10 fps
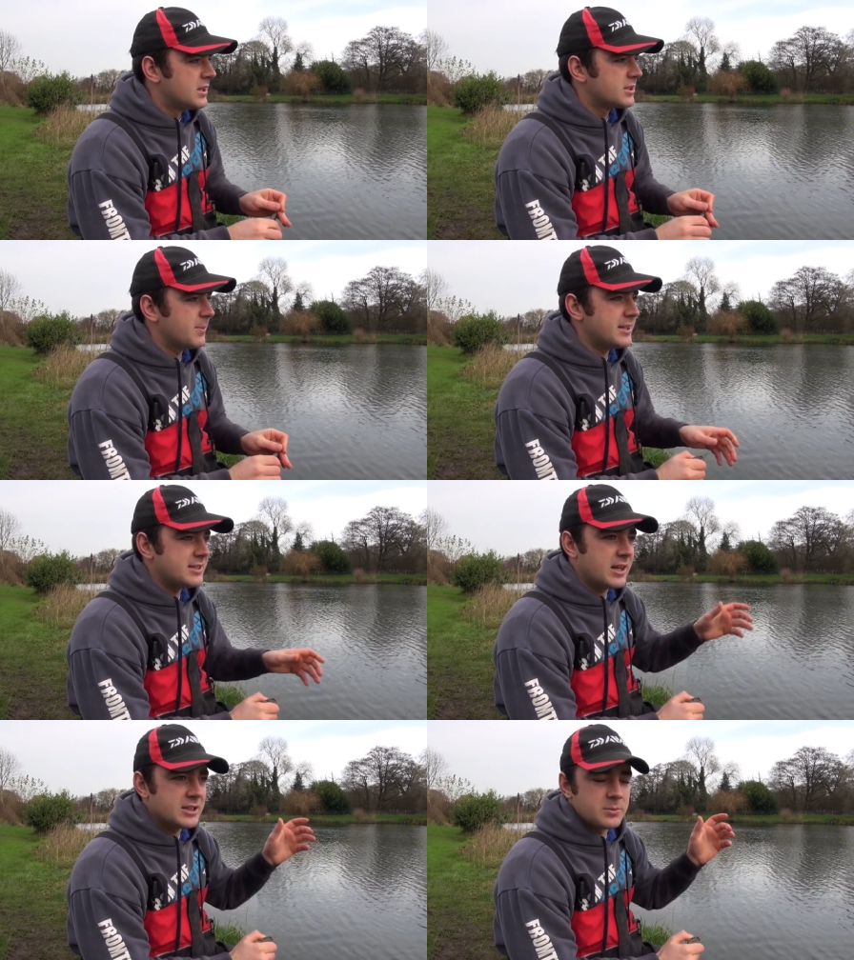So
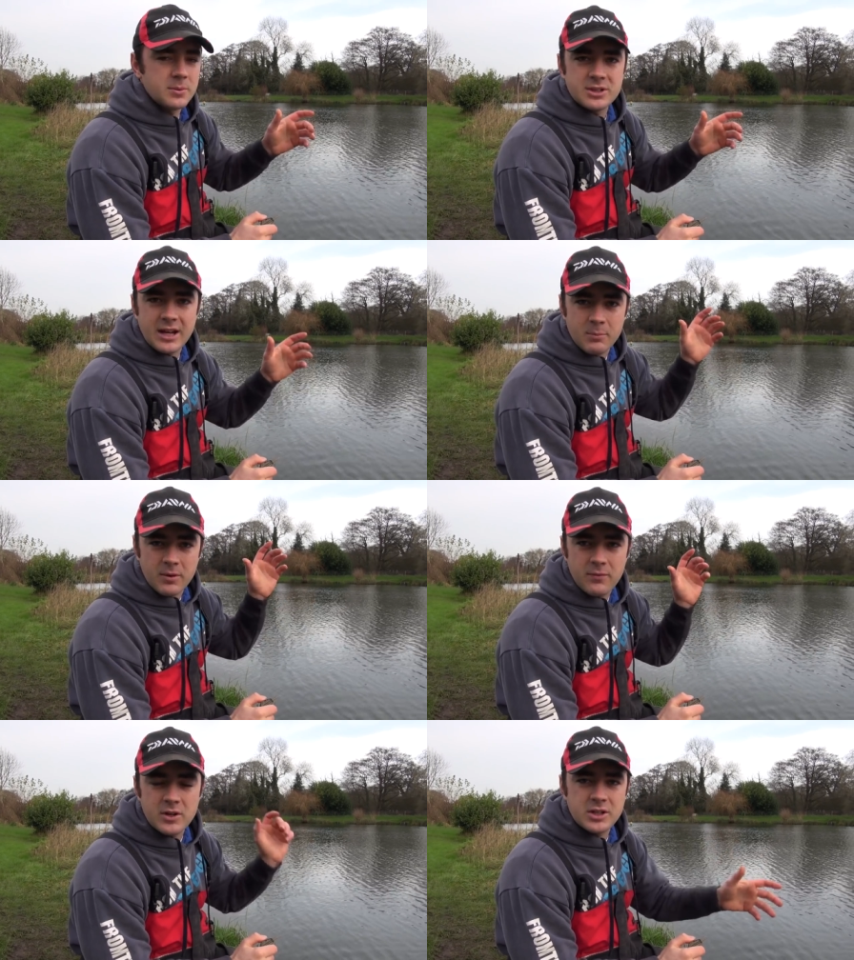basically, as we were saying,
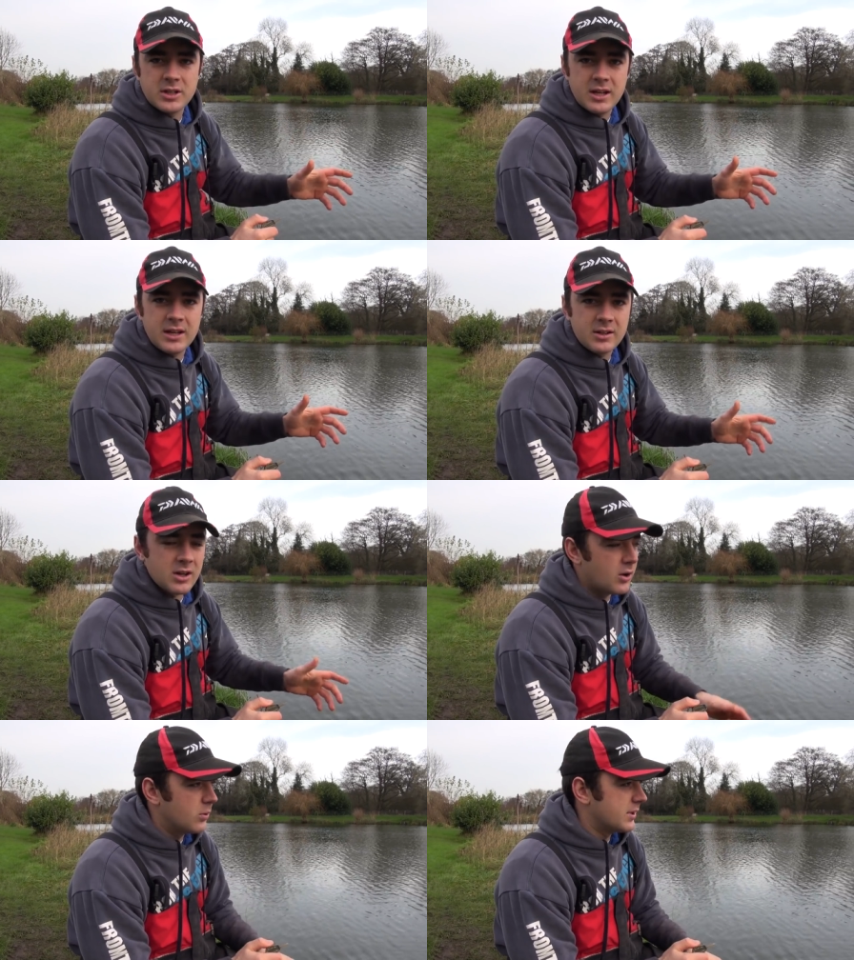we're fishing in the
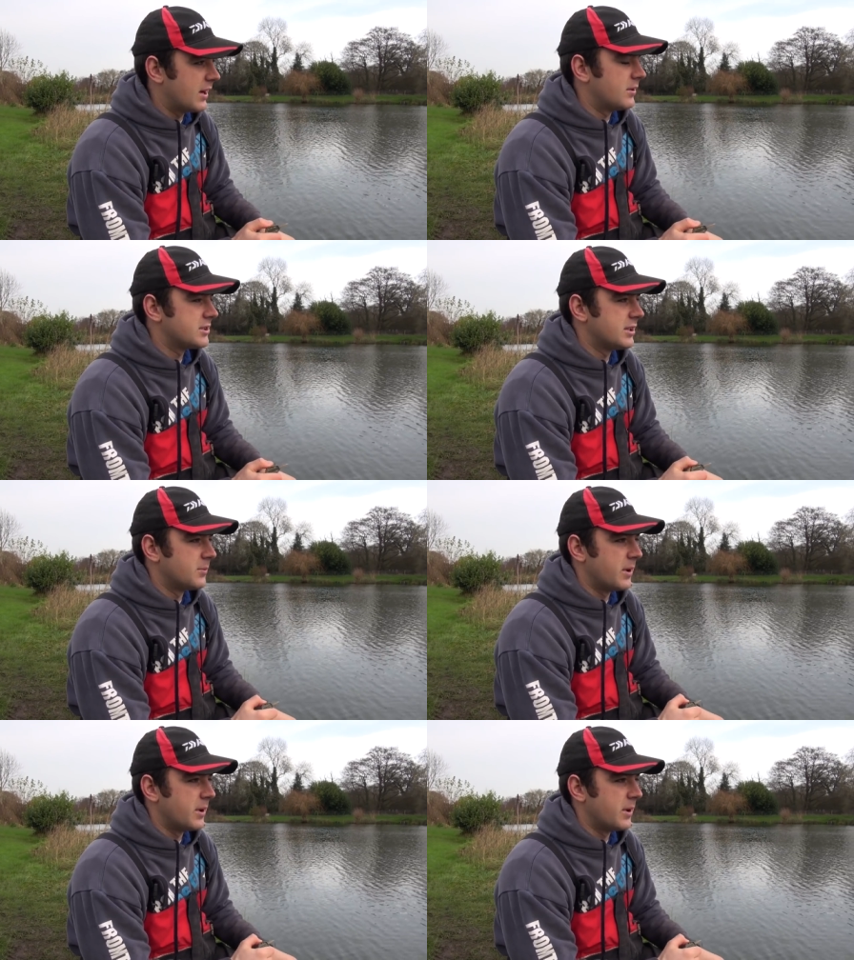cold now. It's in